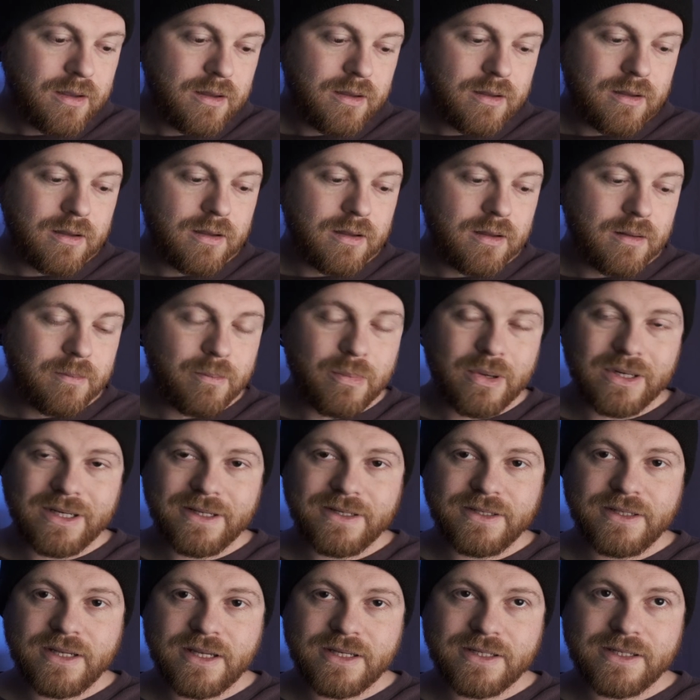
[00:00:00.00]
but
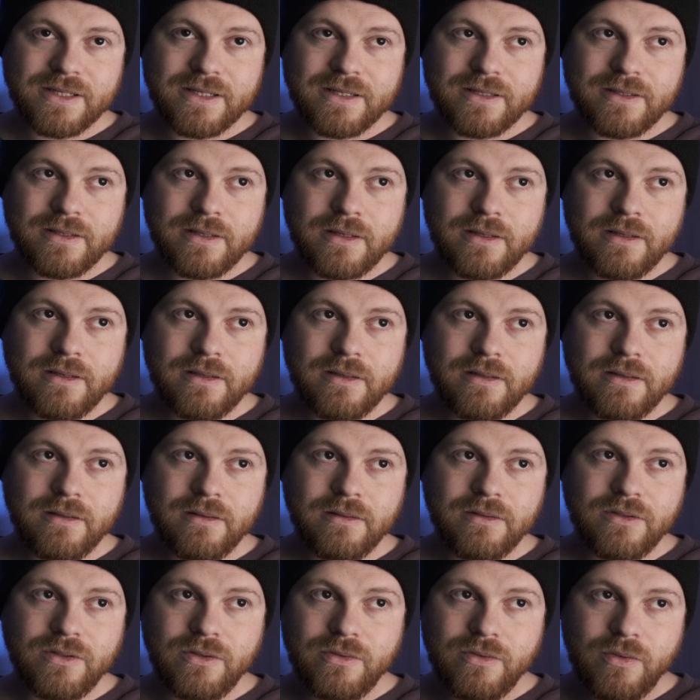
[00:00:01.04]
it doesn't
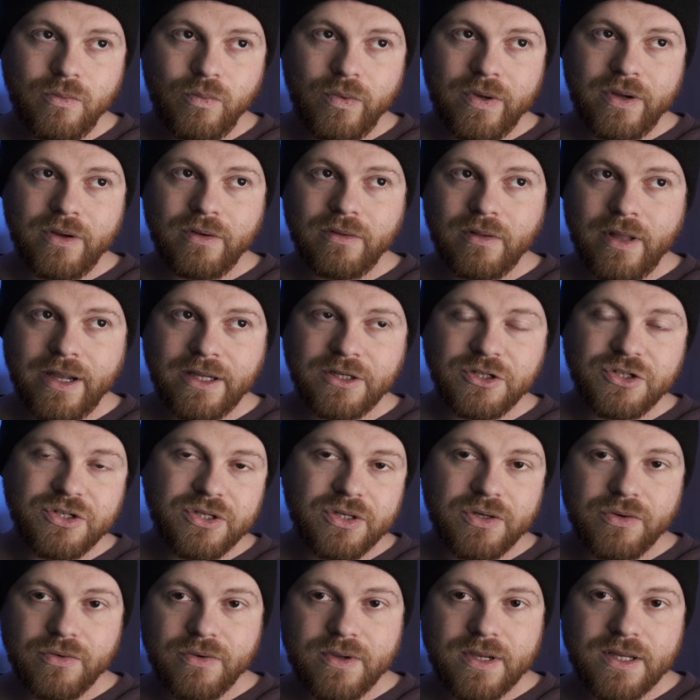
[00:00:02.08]
do the weird like
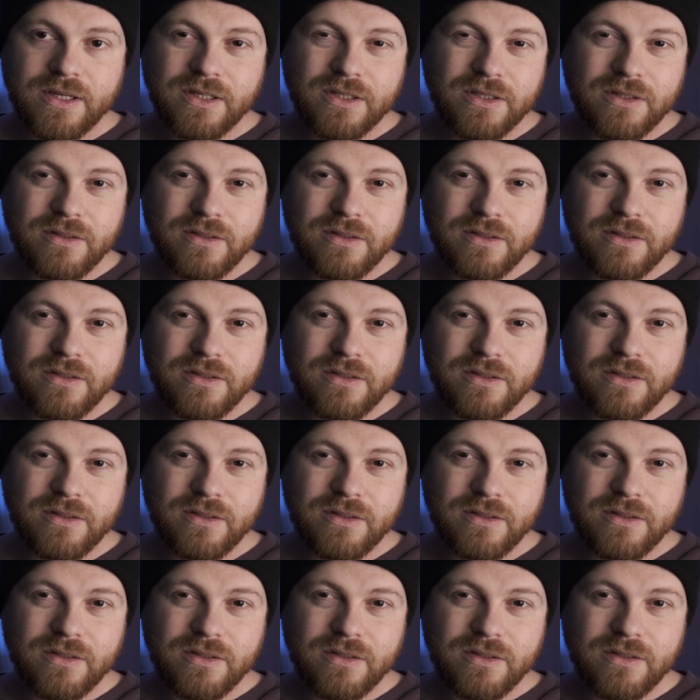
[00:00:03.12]
jittery